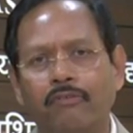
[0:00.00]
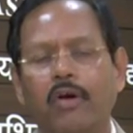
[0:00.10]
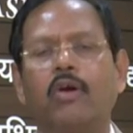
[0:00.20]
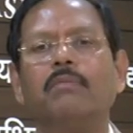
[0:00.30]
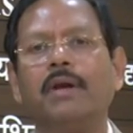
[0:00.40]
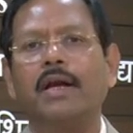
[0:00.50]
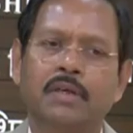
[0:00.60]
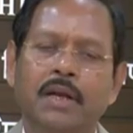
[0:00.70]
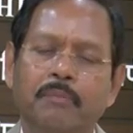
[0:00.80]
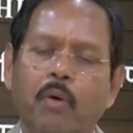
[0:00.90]
favorable
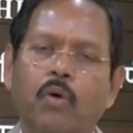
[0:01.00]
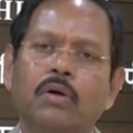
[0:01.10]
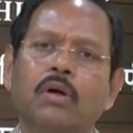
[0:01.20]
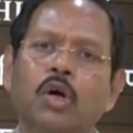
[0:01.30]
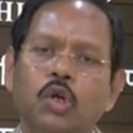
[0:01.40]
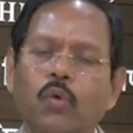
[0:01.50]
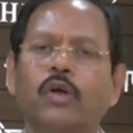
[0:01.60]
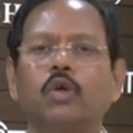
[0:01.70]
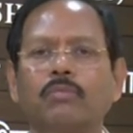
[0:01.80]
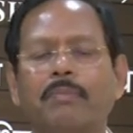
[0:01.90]
report
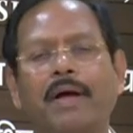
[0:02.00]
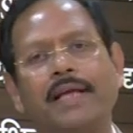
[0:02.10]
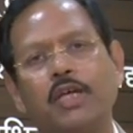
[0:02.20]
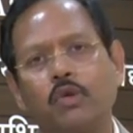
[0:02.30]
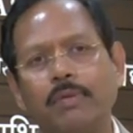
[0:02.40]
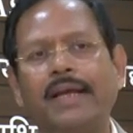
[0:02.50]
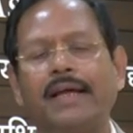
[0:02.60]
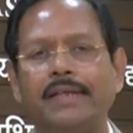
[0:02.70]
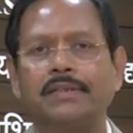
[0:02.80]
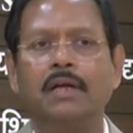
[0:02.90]
towards homeopathy has to be
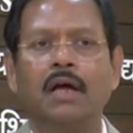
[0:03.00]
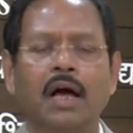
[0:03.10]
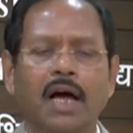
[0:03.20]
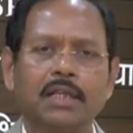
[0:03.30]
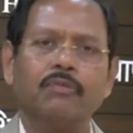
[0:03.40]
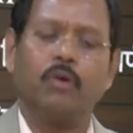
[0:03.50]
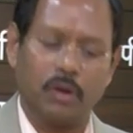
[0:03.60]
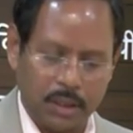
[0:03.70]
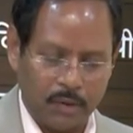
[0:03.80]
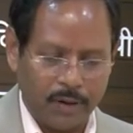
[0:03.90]
increased, and therefore
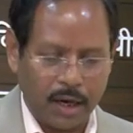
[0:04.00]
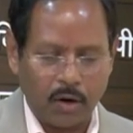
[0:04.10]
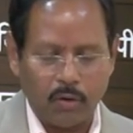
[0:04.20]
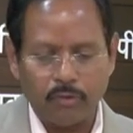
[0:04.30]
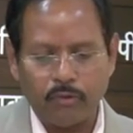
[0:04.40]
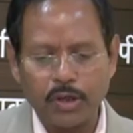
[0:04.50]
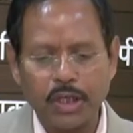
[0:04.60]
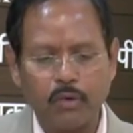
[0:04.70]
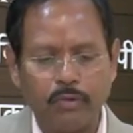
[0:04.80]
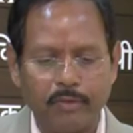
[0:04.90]
there were around
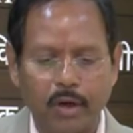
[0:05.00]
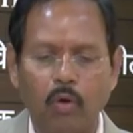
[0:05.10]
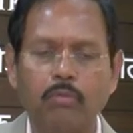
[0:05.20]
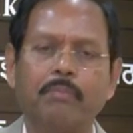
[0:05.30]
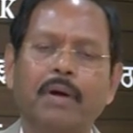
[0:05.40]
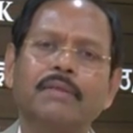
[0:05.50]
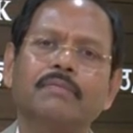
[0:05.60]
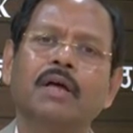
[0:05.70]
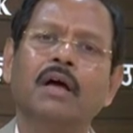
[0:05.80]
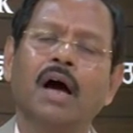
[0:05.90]
40 to 50 homeopaths.